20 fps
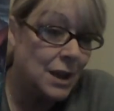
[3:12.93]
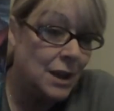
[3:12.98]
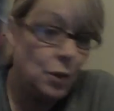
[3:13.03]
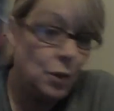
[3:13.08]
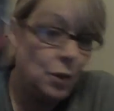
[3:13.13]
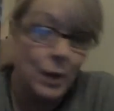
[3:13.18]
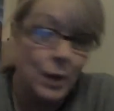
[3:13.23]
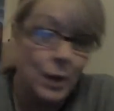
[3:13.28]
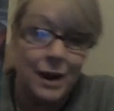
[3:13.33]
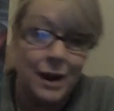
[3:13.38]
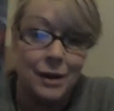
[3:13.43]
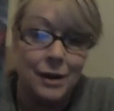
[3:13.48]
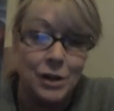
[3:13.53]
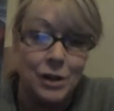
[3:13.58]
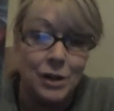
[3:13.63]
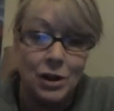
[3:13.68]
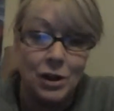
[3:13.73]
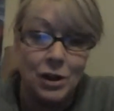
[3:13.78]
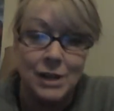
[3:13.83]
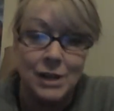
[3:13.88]
where you're
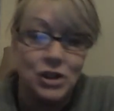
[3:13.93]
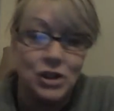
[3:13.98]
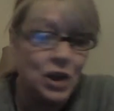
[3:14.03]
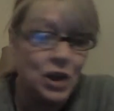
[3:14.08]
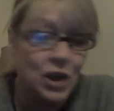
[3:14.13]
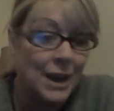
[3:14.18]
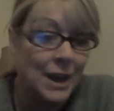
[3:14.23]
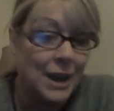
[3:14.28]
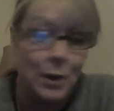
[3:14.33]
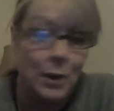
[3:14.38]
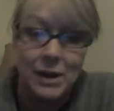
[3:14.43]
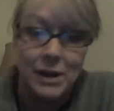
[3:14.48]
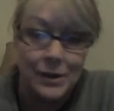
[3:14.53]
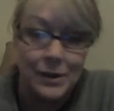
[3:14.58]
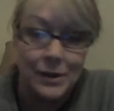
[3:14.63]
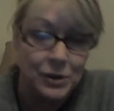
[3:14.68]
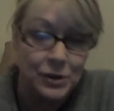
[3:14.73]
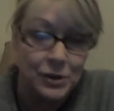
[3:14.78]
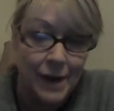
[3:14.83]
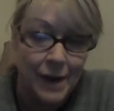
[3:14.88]
looking, should I go in another
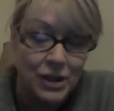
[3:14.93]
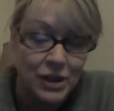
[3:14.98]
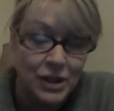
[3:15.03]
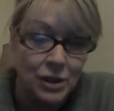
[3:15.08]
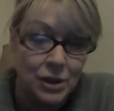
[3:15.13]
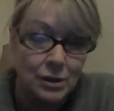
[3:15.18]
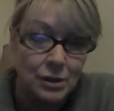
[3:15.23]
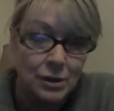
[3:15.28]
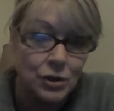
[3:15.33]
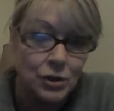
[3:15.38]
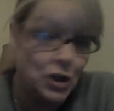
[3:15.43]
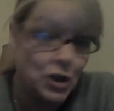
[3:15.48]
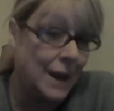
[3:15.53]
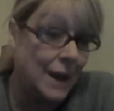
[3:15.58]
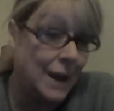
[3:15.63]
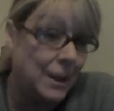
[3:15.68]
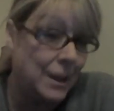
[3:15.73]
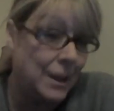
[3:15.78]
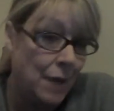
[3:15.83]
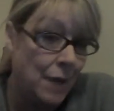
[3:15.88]
direction? Should I
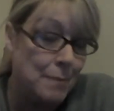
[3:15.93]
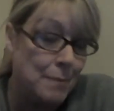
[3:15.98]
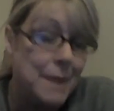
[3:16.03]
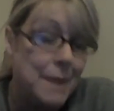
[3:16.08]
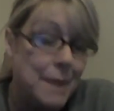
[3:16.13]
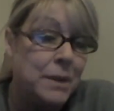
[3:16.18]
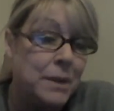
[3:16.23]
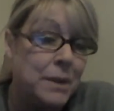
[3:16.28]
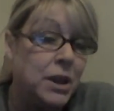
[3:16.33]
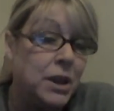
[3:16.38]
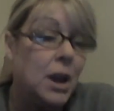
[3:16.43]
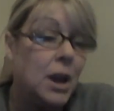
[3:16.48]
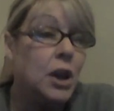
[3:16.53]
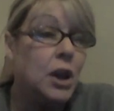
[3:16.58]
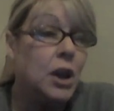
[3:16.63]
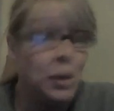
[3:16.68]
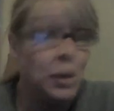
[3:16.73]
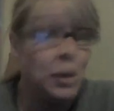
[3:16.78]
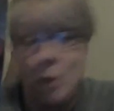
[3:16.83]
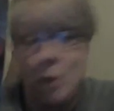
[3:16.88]
give up? Maybe
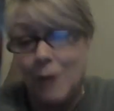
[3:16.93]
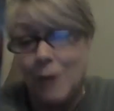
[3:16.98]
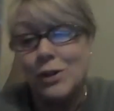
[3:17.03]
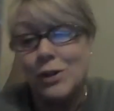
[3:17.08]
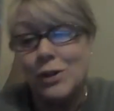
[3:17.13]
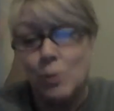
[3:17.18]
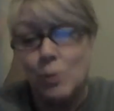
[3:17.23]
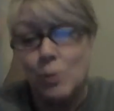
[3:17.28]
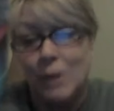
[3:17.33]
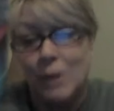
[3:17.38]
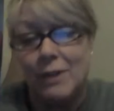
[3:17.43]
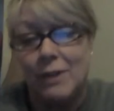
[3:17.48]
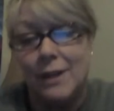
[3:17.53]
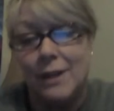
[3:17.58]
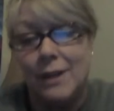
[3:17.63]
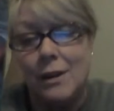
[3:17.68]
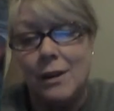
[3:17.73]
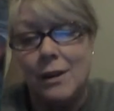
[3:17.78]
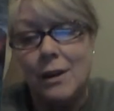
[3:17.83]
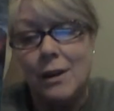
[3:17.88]
your partner's wondering,
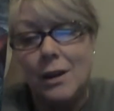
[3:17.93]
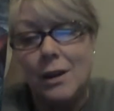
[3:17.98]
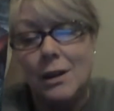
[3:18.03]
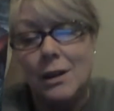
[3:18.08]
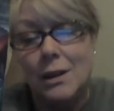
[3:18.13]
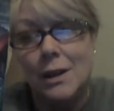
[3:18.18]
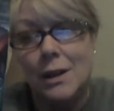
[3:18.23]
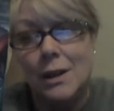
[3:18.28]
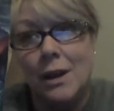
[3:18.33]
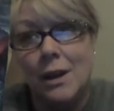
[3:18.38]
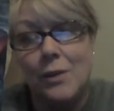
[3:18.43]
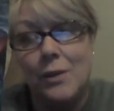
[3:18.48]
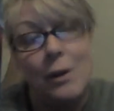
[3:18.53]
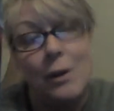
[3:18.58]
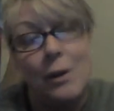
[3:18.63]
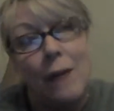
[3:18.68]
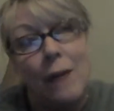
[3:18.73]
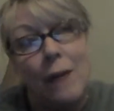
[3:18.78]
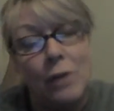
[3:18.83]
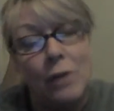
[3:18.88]
they're
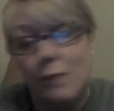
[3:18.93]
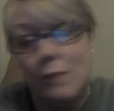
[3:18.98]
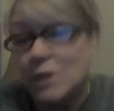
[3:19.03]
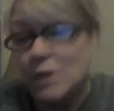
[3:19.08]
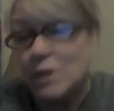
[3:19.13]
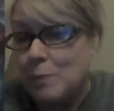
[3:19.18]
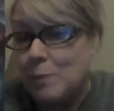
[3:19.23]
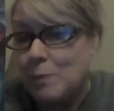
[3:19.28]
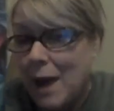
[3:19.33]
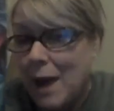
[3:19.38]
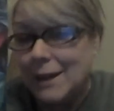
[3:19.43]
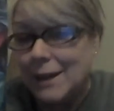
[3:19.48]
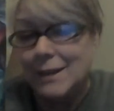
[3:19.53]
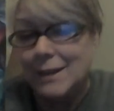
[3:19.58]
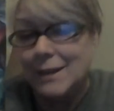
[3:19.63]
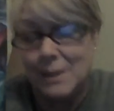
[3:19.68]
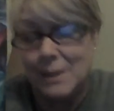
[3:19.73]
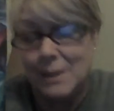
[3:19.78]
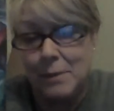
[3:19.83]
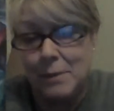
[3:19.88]
not really responding
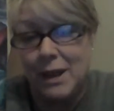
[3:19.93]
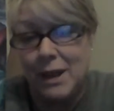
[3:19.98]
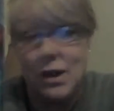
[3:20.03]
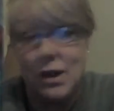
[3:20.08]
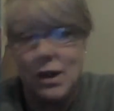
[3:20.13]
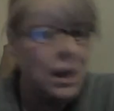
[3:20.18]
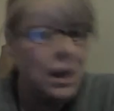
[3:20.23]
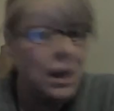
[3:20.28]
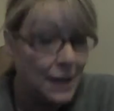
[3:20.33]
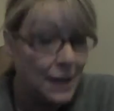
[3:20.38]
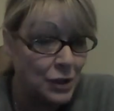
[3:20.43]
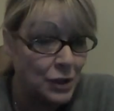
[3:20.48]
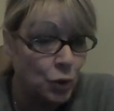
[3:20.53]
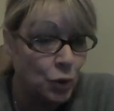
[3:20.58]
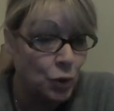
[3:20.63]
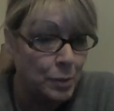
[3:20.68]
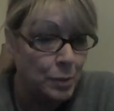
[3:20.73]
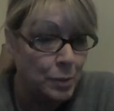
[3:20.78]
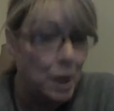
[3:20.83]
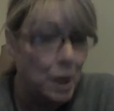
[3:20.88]
to me. Now,
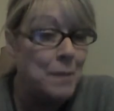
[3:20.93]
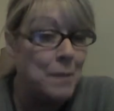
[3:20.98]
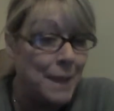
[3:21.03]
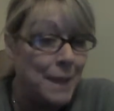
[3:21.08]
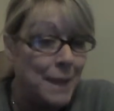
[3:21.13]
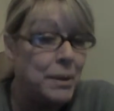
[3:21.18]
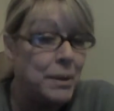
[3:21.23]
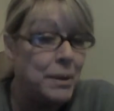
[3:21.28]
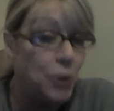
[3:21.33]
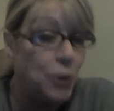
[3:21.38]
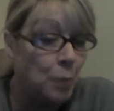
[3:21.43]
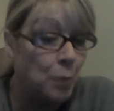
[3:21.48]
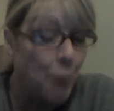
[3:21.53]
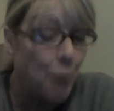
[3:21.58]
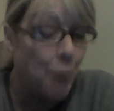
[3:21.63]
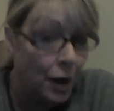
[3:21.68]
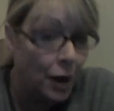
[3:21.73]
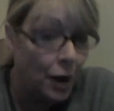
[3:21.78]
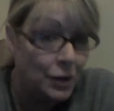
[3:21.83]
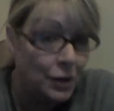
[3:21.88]
Scorpio, maybe your
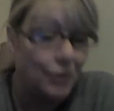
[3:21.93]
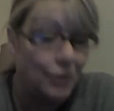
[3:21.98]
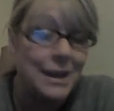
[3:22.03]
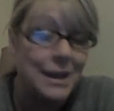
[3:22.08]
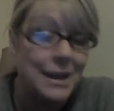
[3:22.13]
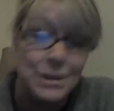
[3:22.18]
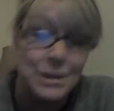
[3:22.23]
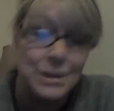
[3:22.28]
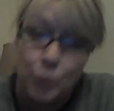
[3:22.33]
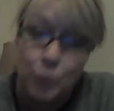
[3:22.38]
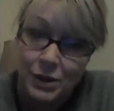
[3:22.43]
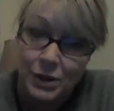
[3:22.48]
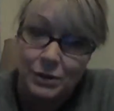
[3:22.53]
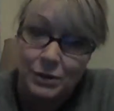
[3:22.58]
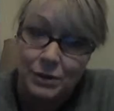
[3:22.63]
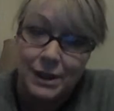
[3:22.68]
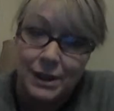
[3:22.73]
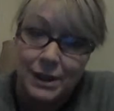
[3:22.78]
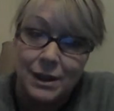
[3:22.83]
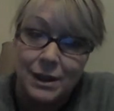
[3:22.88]
partner is wondering,